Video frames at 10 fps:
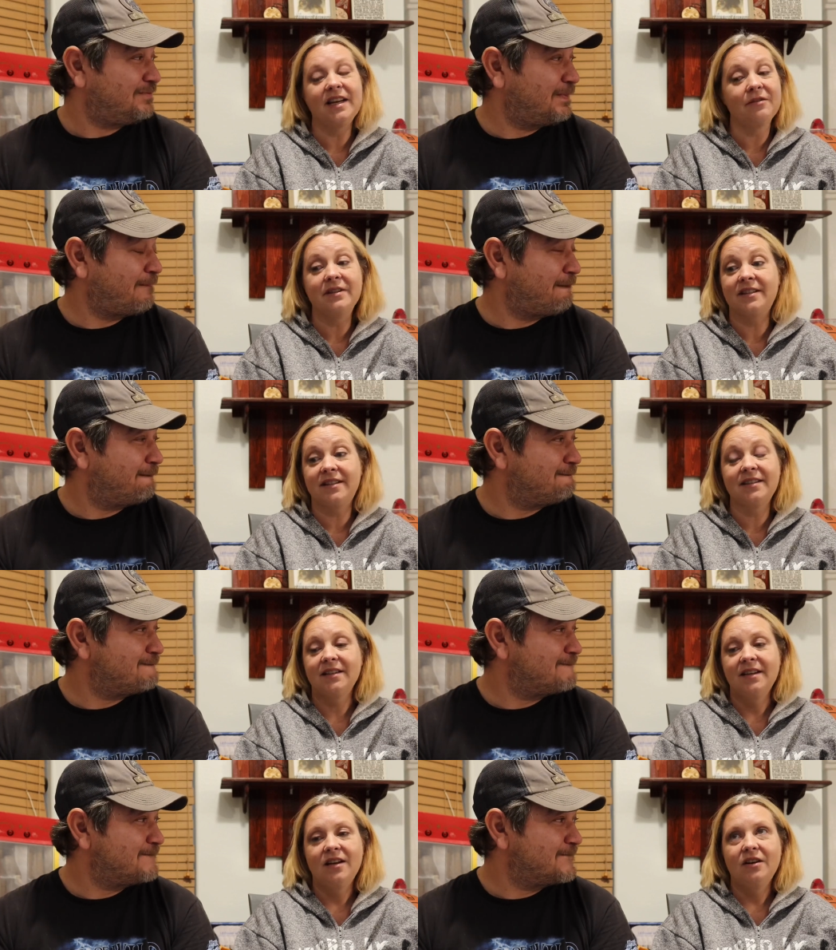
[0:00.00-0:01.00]
Speaker 1: it was
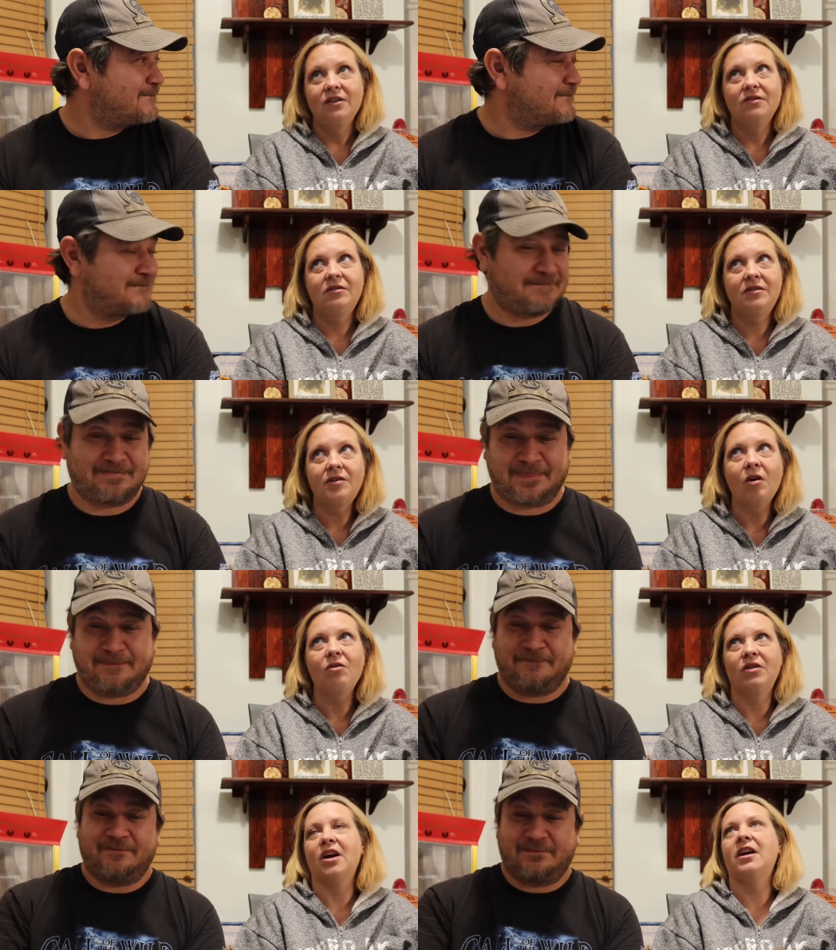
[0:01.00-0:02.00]

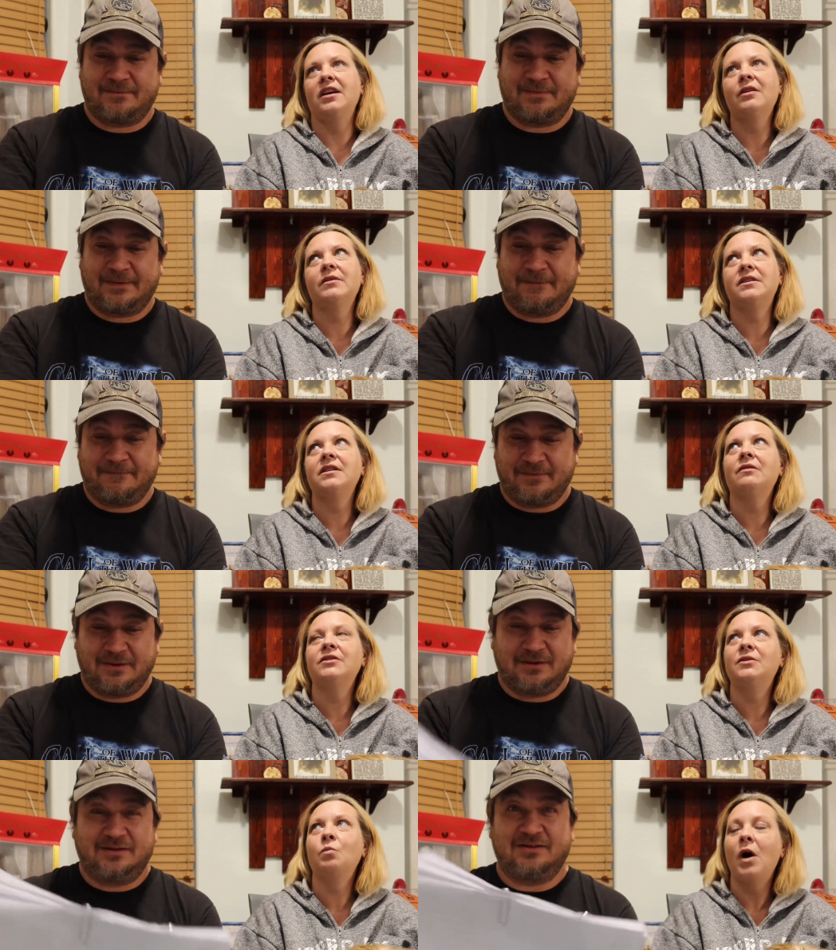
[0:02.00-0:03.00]
so good. It was it
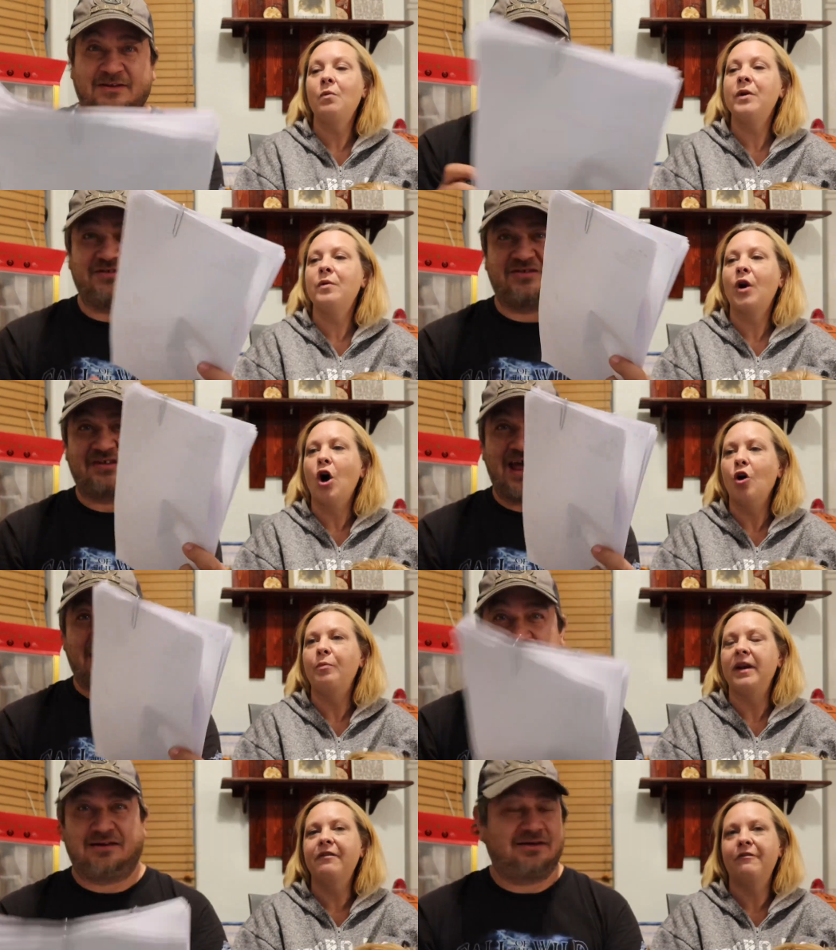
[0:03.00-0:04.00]
was what this we were
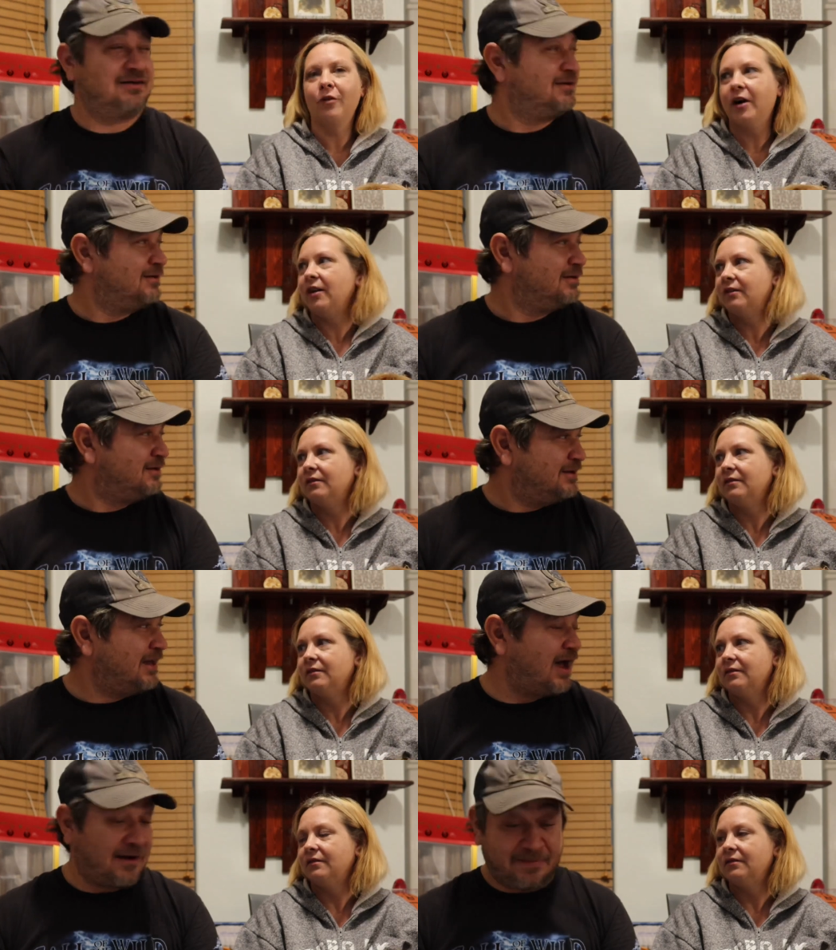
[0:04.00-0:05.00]
hoping for.
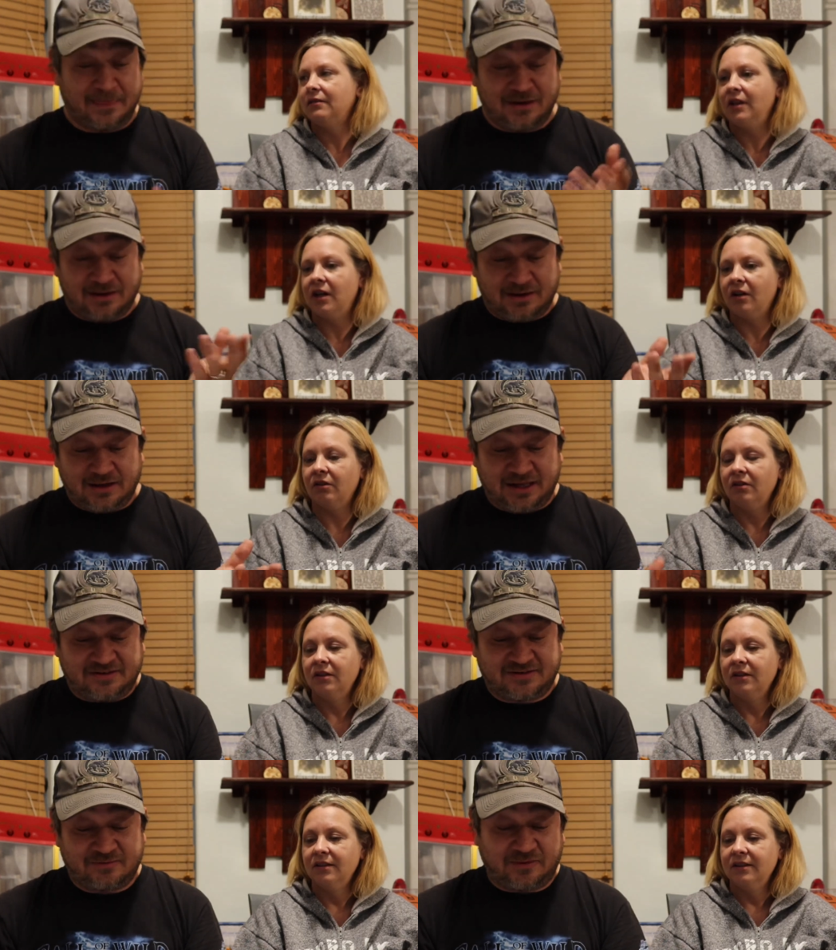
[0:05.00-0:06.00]
Speaker 2: Yeah. You know.
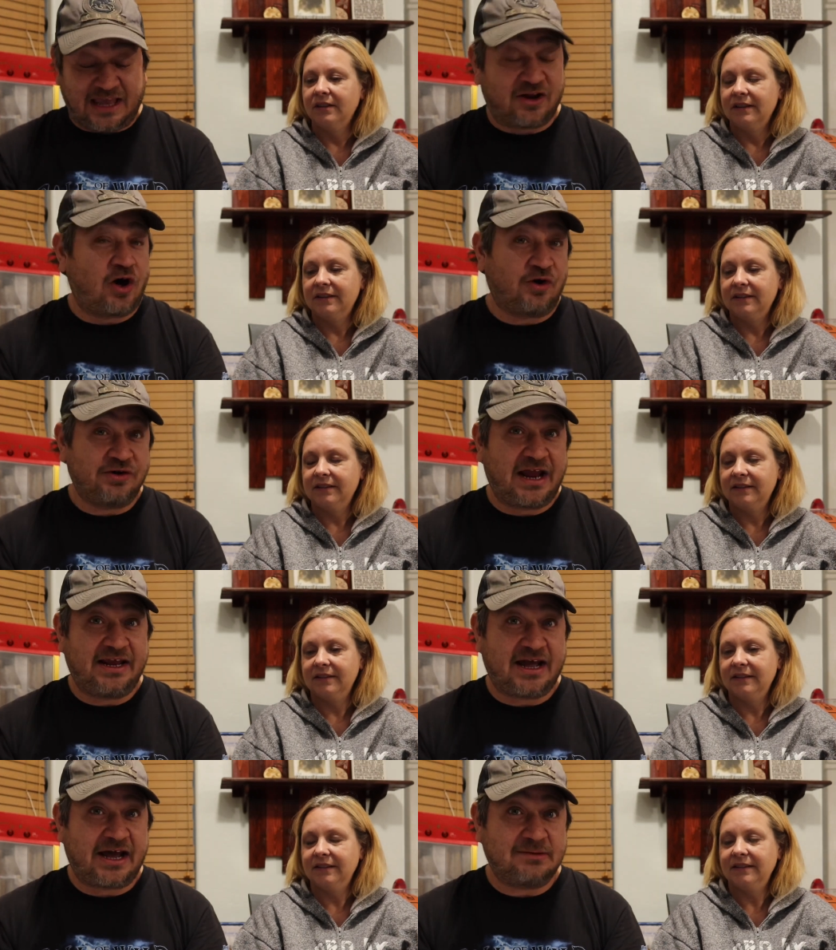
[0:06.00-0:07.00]
It's we had
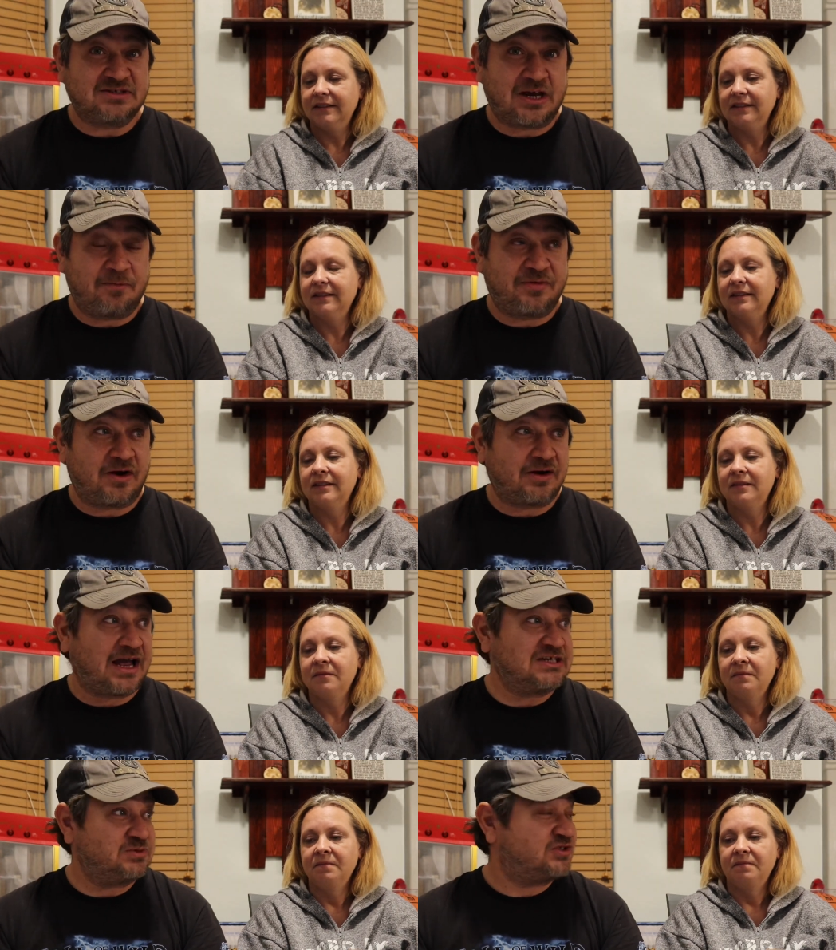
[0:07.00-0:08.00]
180 items up there,
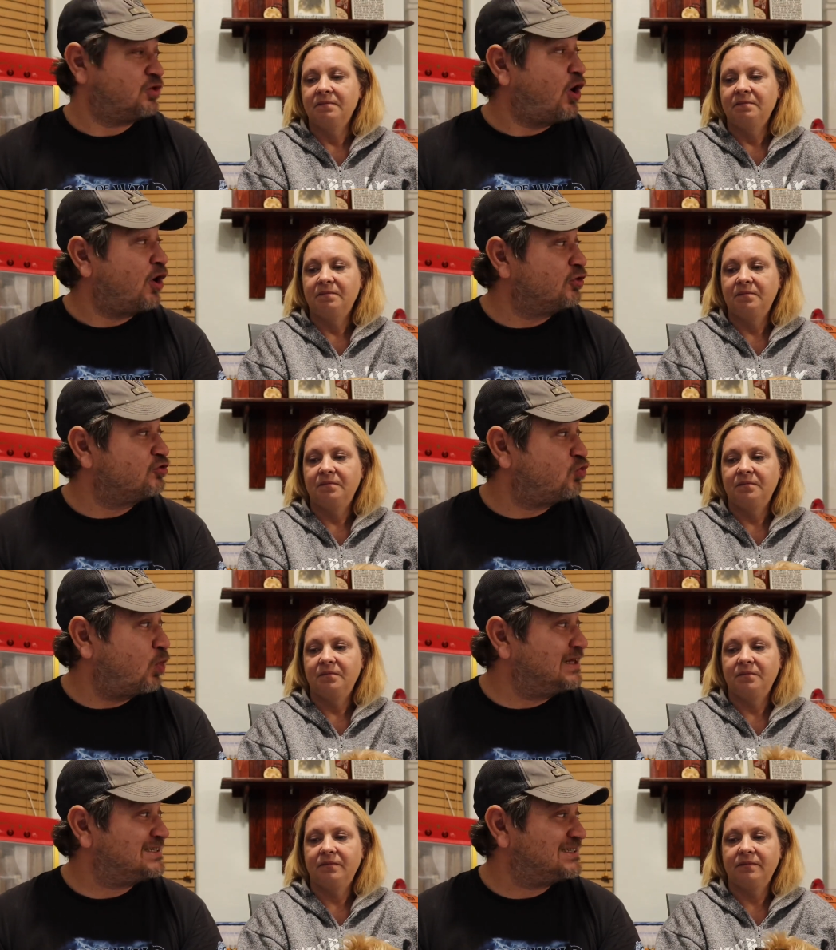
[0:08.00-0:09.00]
guys. We sold
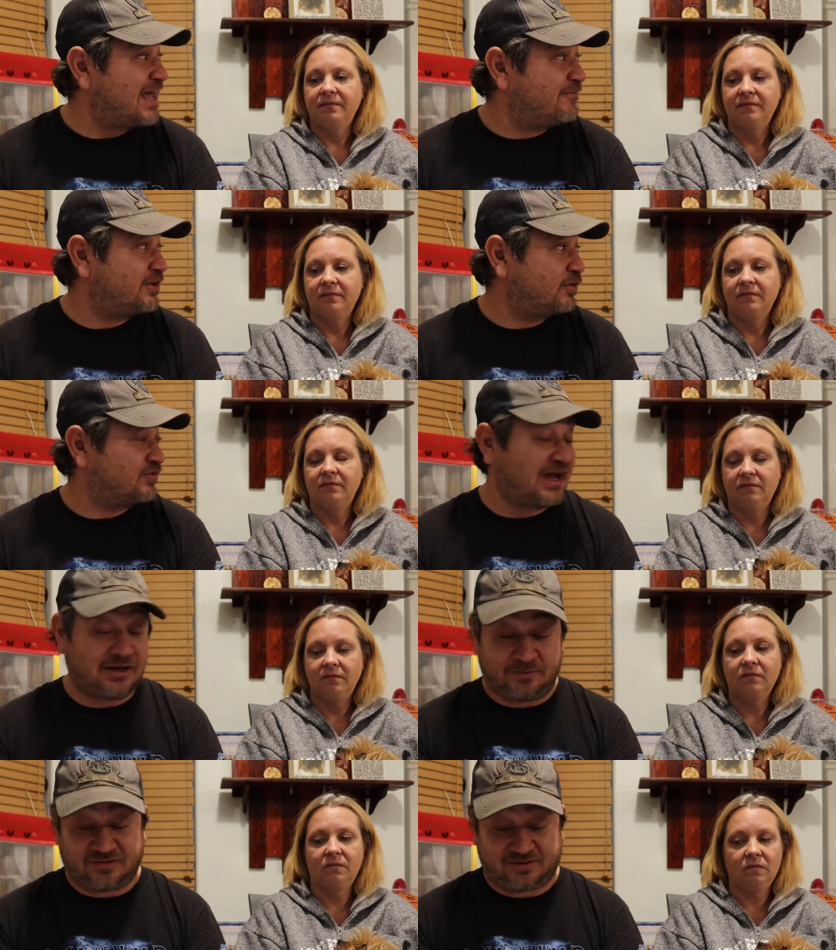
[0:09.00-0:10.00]
127 of those
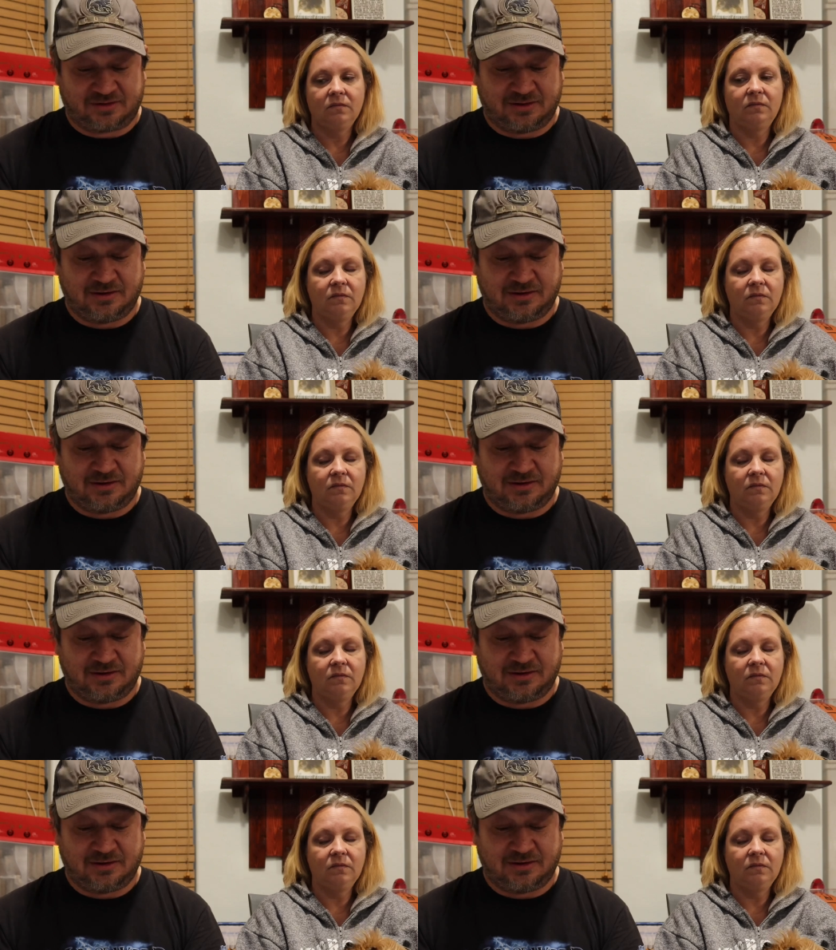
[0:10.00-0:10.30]
items.